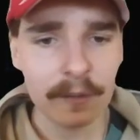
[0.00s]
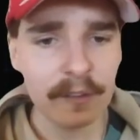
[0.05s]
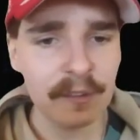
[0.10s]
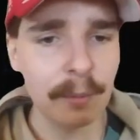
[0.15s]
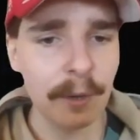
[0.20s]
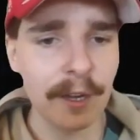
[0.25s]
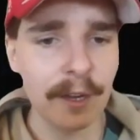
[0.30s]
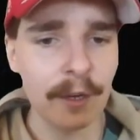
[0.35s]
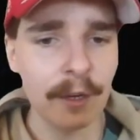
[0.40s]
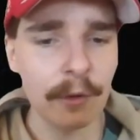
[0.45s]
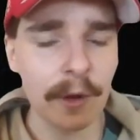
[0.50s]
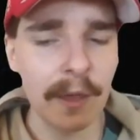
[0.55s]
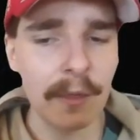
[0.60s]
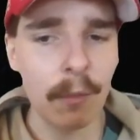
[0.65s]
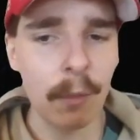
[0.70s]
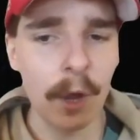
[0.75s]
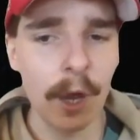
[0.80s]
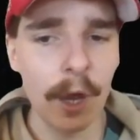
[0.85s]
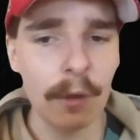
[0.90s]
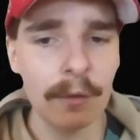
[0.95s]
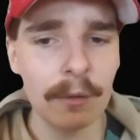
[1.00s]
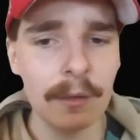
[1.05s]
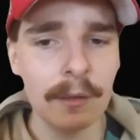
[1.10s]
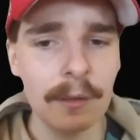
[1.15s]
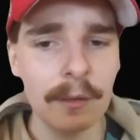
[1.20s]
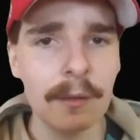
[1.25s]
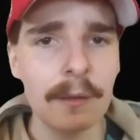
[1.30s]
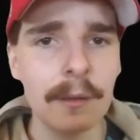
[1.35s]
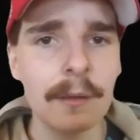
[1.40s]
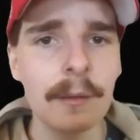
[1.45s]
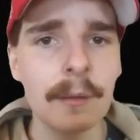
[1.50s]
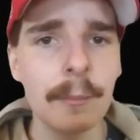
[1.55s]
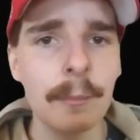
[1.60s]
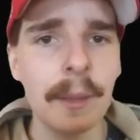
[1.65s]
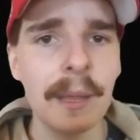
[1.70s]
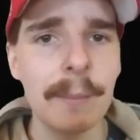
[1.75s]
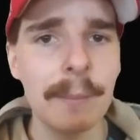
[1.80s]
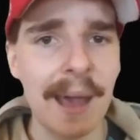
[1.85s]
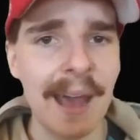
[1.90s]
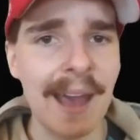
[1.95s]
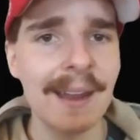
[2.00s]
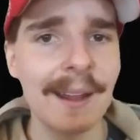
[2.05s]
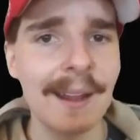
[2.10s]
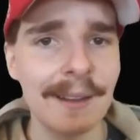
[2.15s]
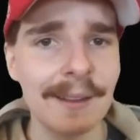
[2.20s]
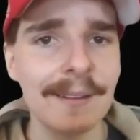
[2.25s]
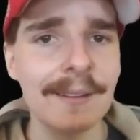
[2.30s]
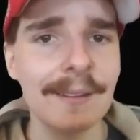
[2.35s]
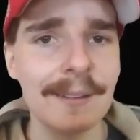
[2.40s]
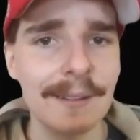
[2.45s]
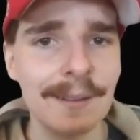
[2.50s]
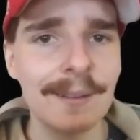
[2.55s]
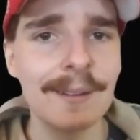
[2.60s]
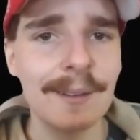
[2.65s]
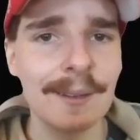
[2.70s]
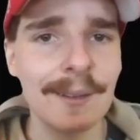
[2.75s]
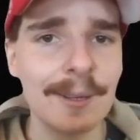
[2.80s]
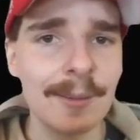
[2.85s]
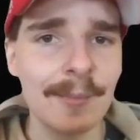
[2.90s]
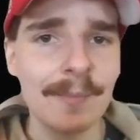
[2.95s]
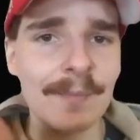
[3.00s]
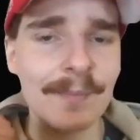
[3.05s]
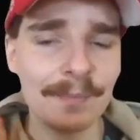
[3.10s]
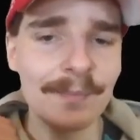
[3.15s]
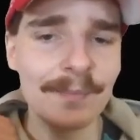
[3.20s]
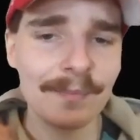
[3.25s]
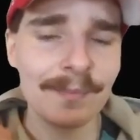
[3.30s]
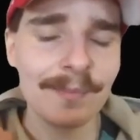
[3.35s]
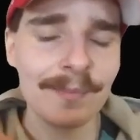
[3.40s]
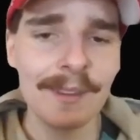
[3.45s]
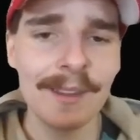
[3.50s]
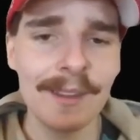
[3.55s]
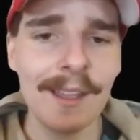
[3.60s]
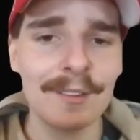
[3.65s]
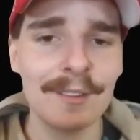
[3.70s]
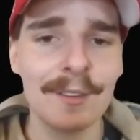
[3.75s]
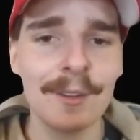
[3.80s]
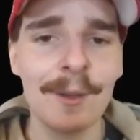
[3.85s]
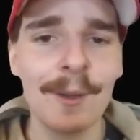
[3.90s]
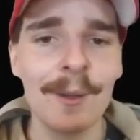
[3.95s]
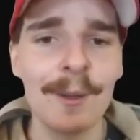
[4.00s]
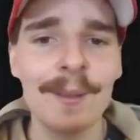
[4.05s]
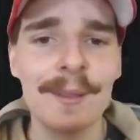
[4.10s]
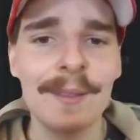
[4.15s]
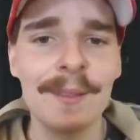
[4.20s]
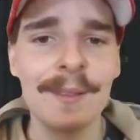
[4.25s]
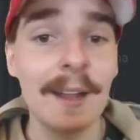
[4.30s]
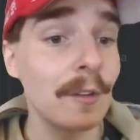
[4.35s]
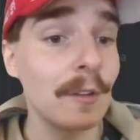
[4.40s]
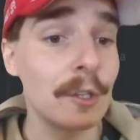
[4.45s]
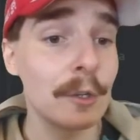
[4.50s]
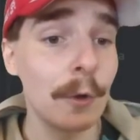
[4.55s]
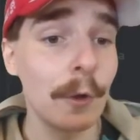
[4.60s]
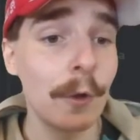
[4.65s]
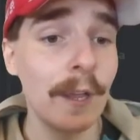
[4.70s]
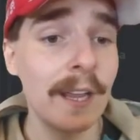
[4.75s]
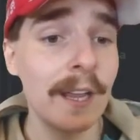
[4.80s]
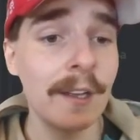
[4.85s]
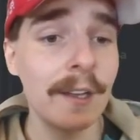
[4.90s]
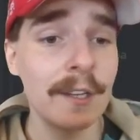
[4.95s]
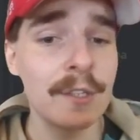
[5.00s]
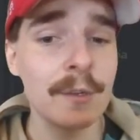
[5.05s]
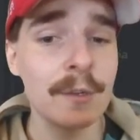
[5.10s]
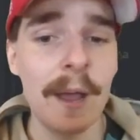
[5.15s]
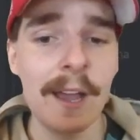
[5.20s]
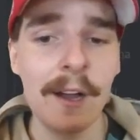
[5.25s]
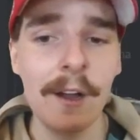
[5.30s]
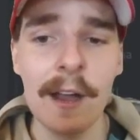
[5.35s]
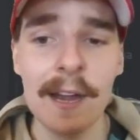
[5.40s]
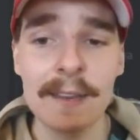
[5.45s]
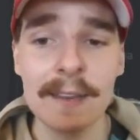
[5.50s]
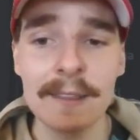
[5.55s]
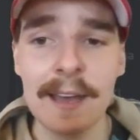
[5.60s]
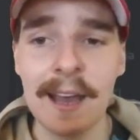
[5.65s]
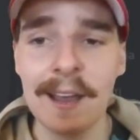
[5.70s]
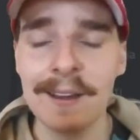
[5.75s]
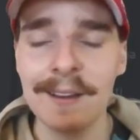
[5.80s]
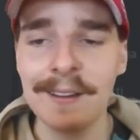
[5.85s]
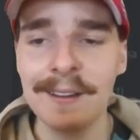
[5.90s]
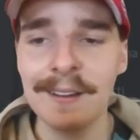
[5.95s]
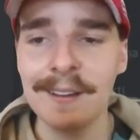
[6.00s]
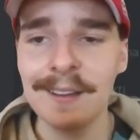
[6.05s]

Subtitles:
spread it around the world, be bad at it. Yes, sir. That's the true English way. I like that.